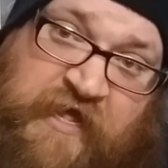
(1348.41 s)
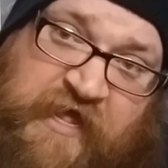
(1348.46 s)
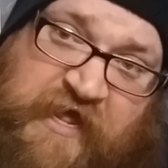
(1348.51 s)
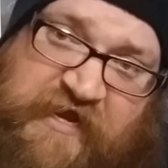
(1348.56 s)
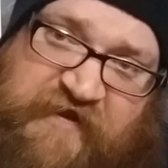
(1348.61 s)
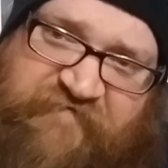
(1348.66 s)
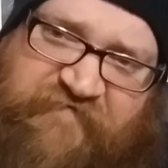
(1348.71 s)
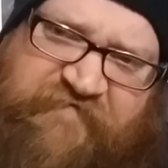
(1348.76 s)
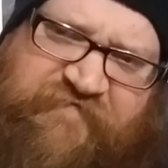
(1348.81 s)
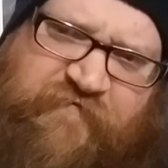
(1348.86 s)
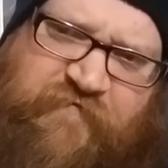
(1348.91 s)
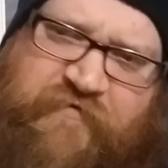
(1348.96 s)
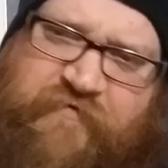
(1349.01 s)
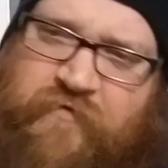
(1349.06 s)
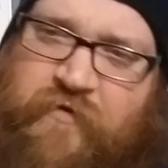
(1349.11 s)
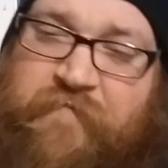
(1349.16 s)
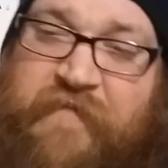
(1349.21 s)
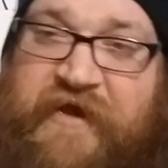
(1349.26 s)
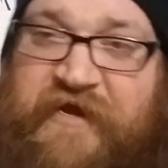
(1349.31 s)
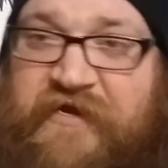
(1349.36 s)
Even if you want to
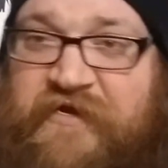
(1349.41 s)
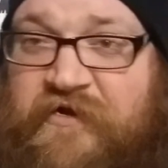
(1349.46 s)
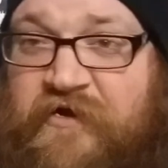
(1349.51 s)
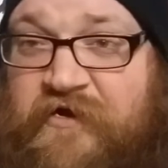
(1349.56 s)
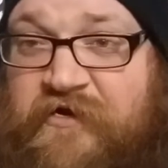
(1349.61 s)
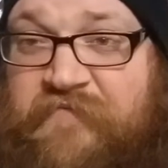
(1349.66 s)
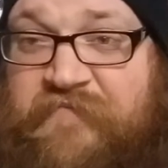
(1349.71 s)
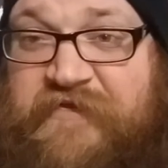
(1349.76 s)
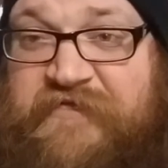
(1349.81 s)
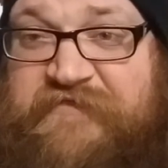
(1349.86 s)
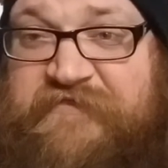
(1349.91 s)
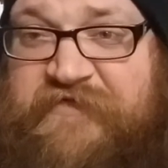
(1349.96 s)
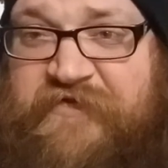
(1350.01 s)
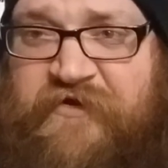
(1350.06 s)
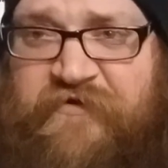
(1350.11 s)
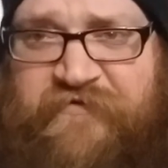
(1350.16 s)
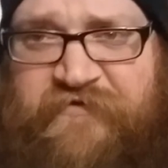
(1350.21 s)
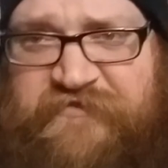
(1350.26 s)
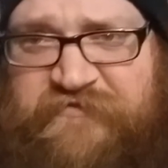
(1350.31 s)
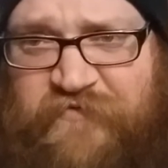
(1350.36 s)
remain anonymous, you
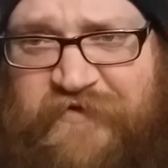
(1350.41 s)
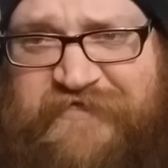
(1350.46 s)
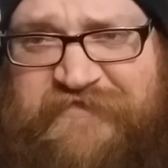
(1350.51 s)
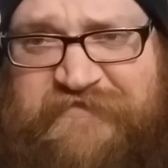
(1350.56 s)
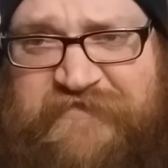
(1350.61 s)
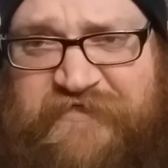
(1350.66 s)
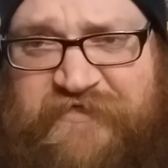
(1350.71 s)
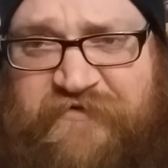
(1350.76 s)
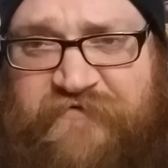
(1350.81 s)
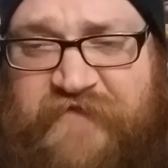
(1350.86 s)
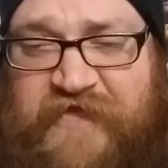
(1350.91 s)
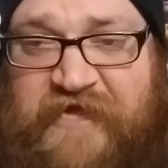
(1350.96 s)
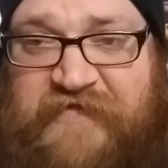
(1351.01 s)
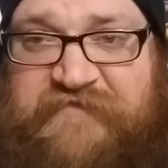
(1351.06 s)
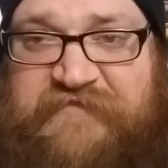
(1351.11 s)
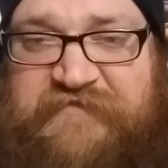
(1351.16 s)
know, there's ways to do that.